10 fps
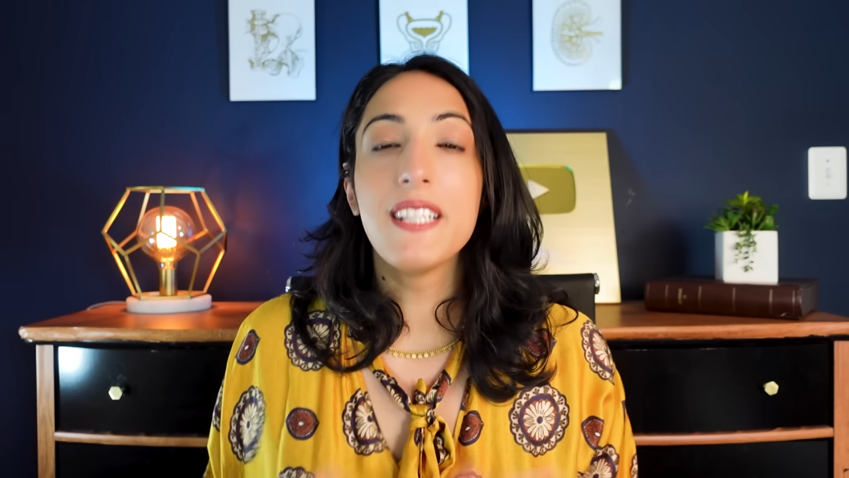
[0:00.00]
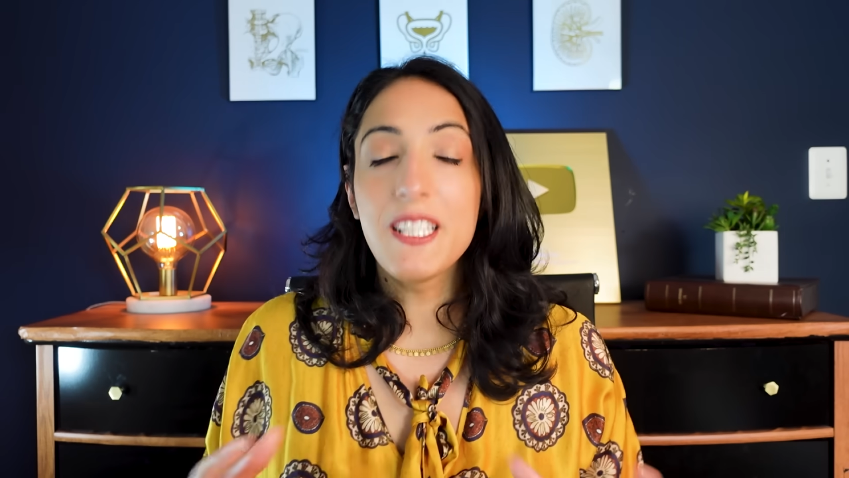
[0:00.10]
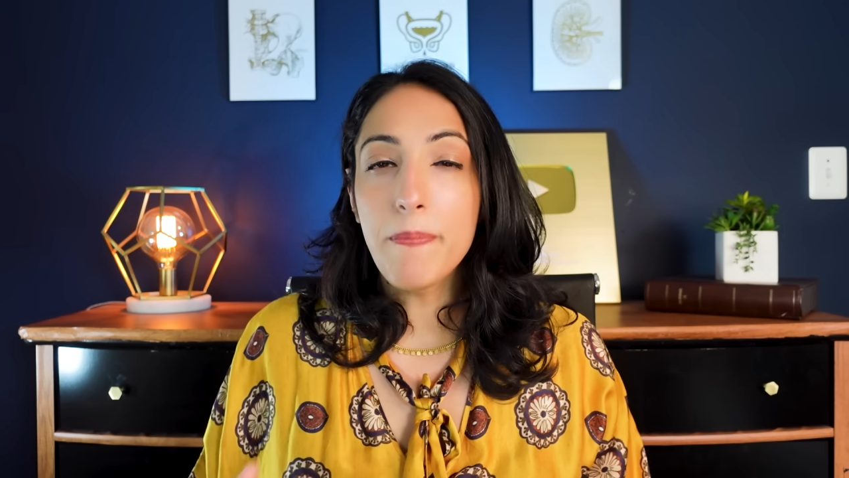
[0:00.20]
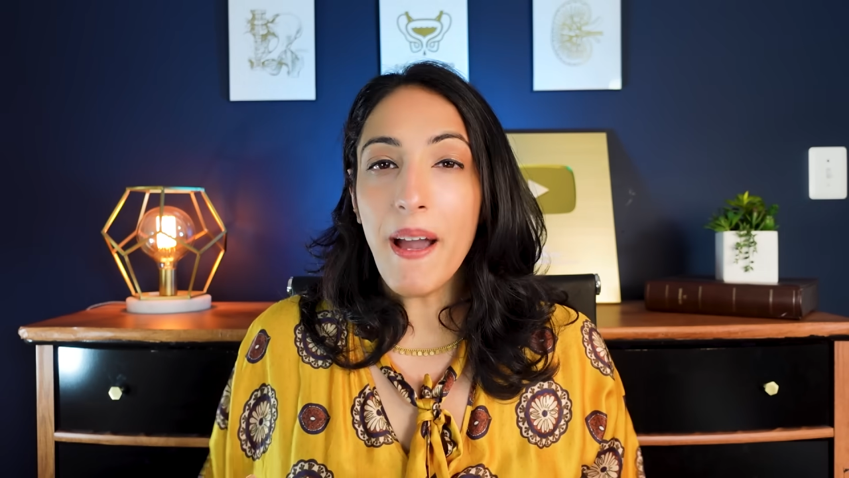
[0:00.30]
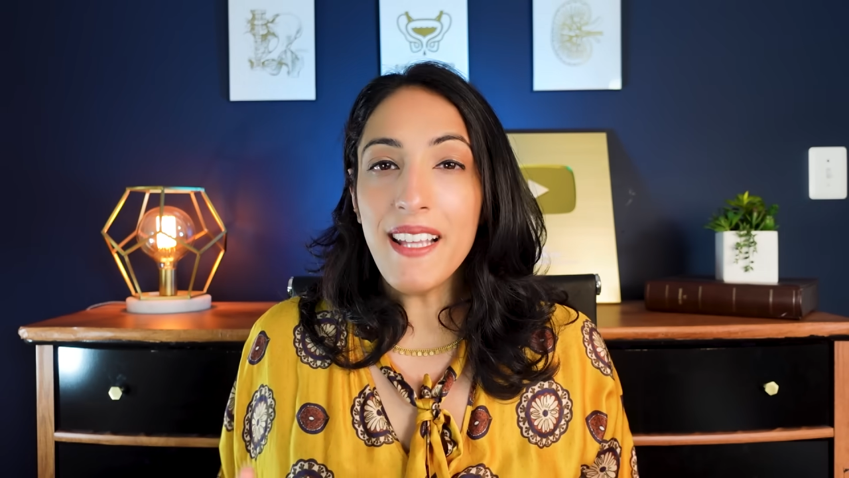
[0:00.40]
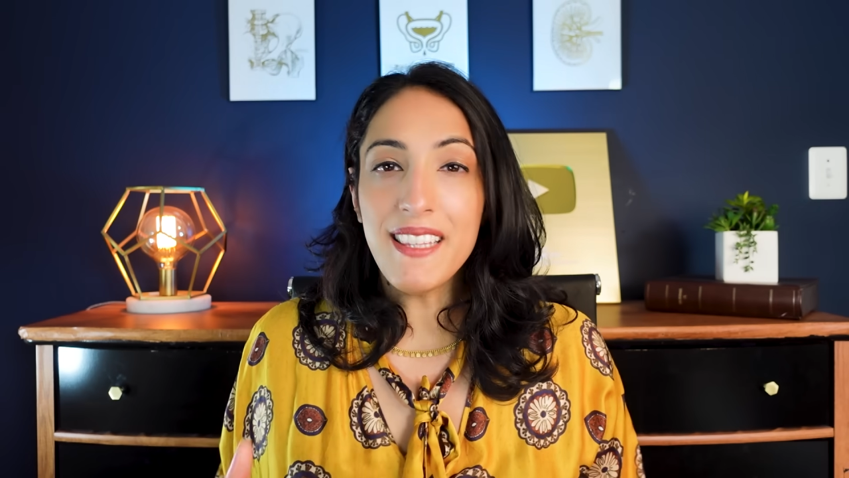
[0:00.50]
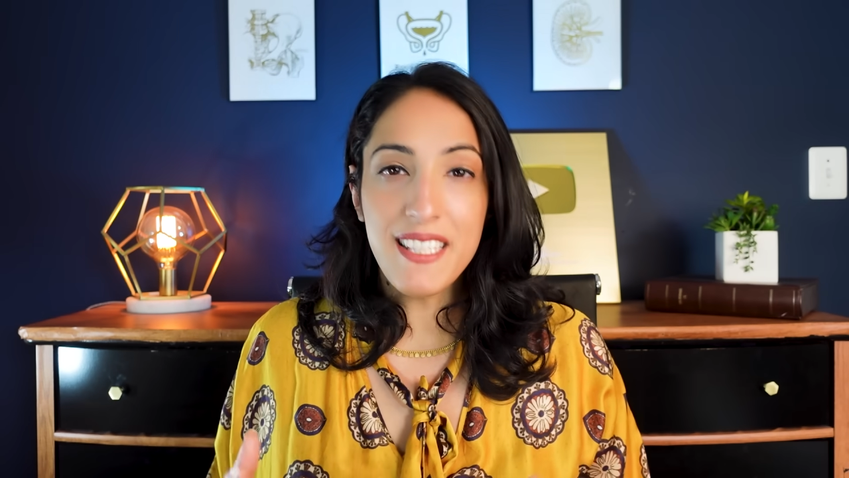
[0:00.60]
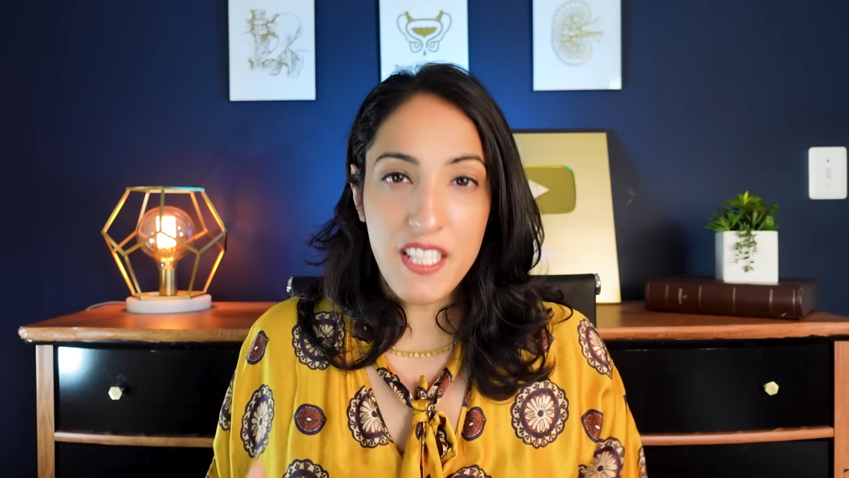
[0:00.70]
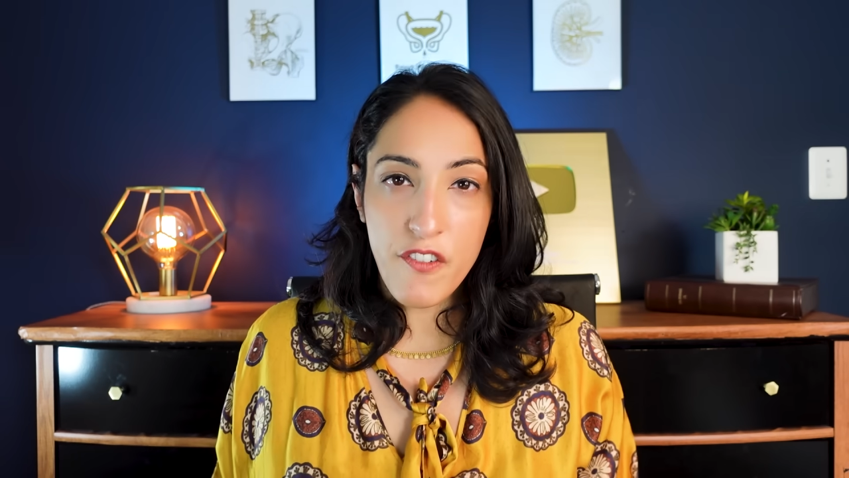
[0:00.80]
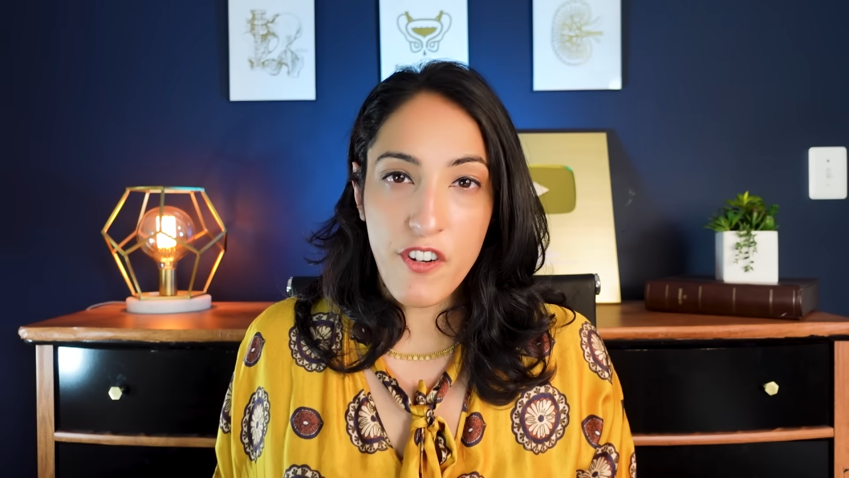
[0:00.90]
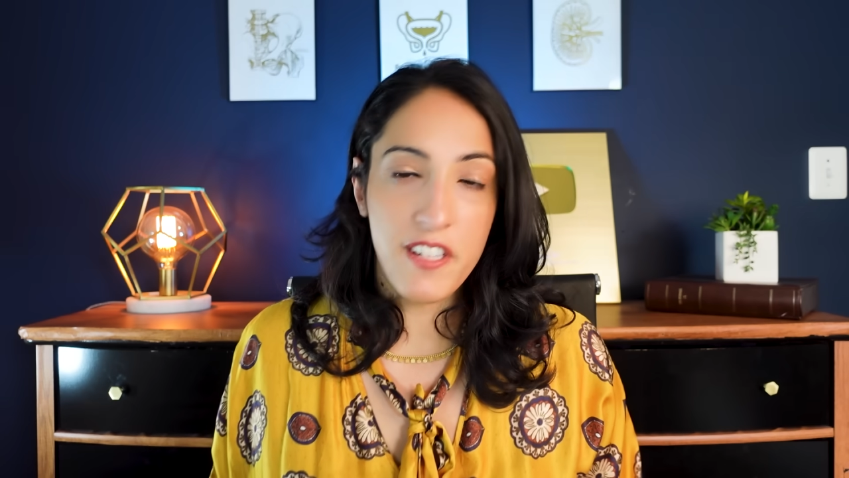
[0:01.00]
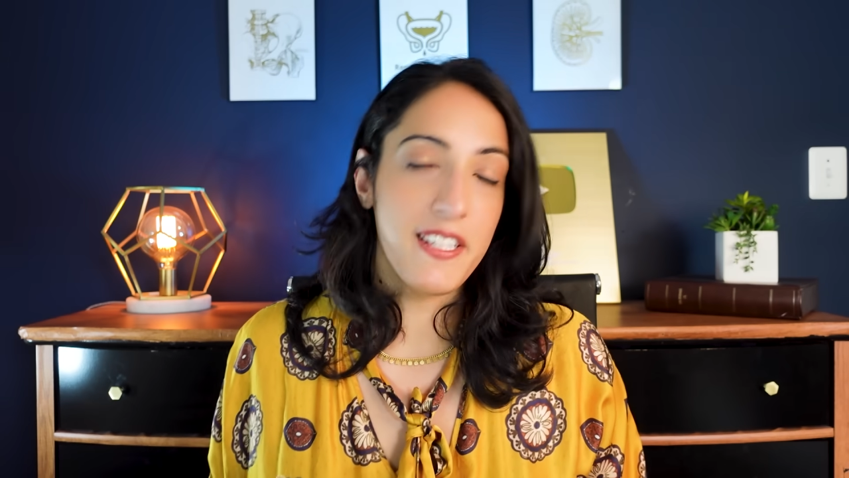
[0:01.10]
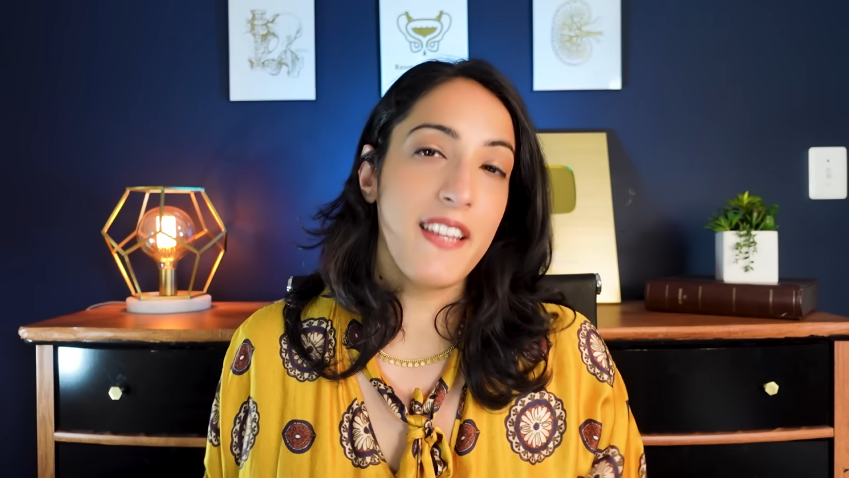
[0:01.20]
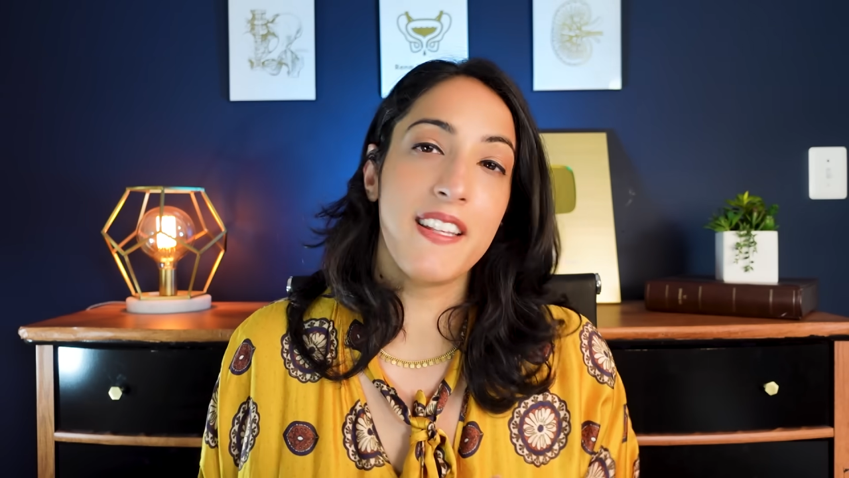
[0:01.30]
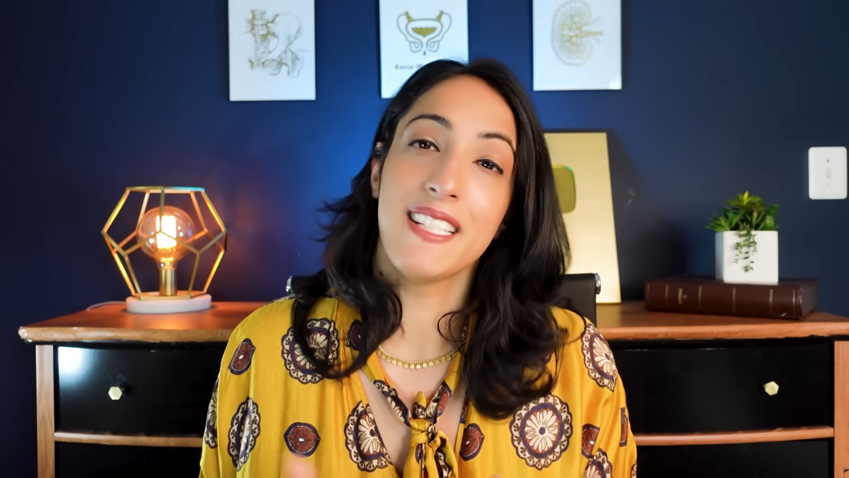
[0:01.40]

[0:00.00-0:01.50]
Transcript: Despite the difference in the